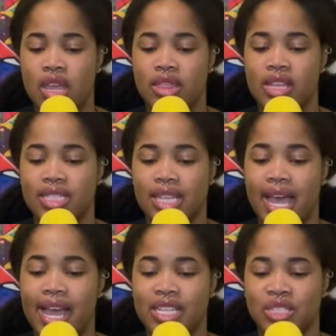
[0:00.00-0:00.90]
this
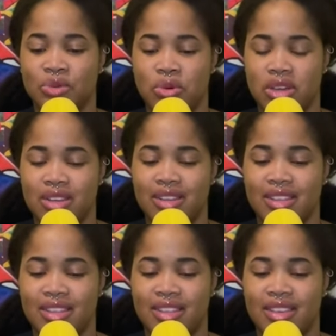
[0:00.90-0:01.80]
last one,
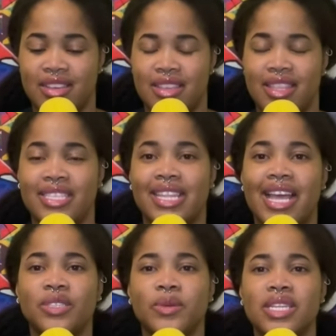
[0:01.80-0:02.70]
this last one